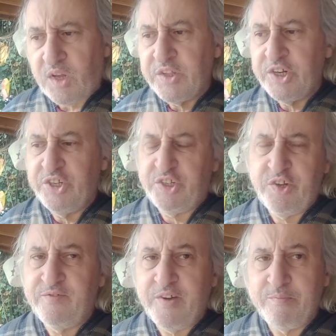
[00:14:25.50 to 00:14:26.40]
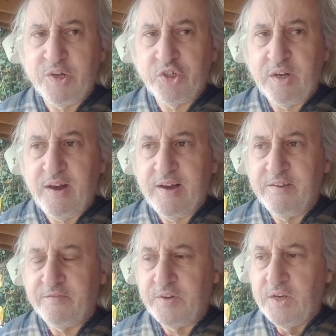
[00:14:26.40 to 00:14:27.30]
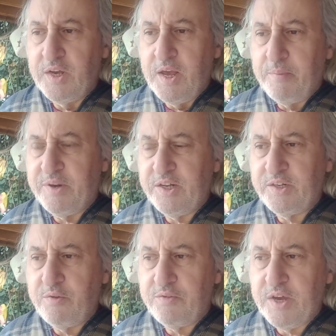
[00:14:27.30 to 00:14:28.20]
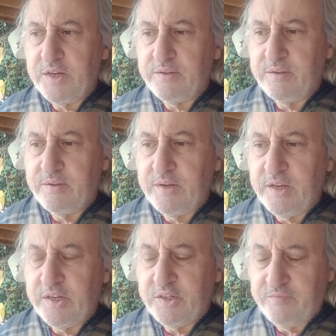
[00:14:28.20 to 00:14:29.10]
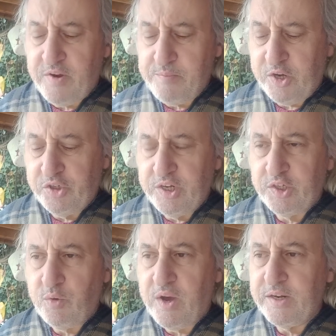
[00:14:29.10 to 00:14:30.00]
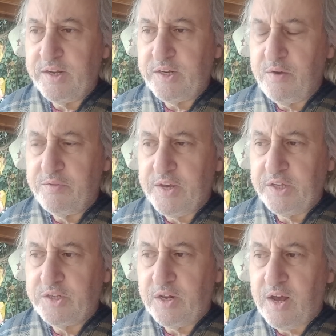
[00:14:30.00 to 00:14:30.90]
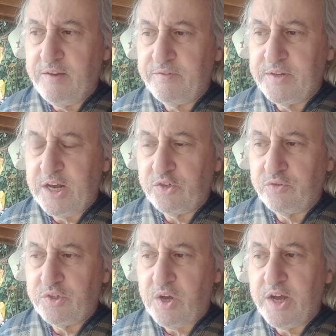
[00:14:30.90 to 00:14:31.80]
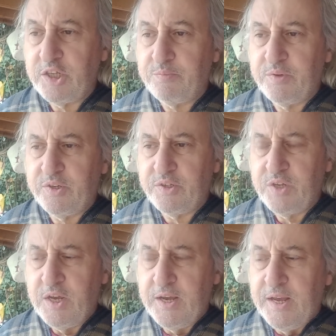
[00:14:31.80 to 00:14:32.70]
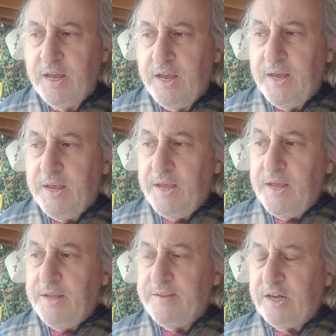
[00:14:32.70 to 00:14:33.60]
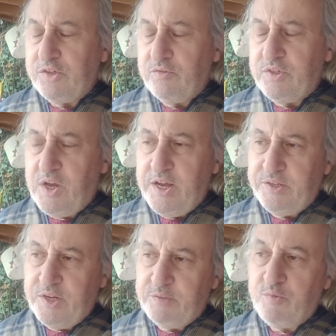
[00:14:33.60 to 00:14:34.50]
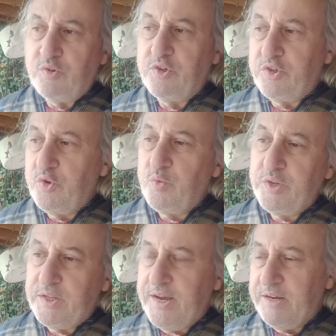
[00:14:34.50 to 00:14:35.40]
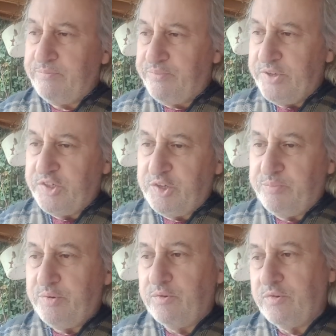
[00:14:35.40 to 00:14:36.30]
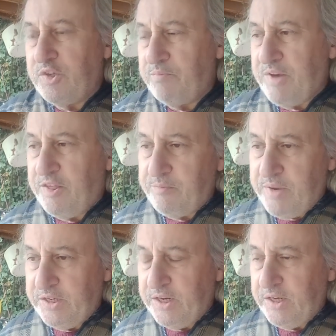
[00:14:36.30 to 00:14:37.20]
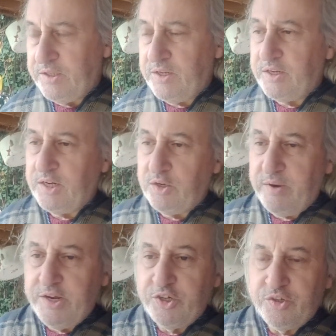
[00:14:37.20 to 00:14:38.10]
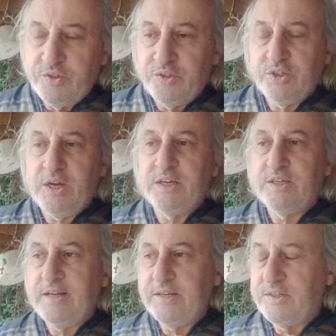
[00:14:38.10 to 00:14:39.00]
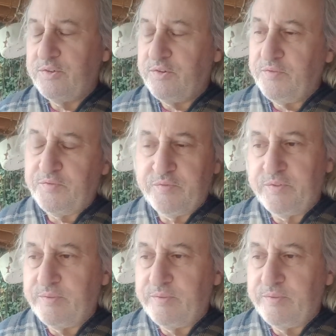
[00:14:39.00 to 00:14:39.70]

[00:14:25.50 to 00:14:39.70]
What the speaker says: that is still very much alive. But I don't think I don't think it's alive in natural science, because natural science has more to do with like principles and mathematics and equations, and sort of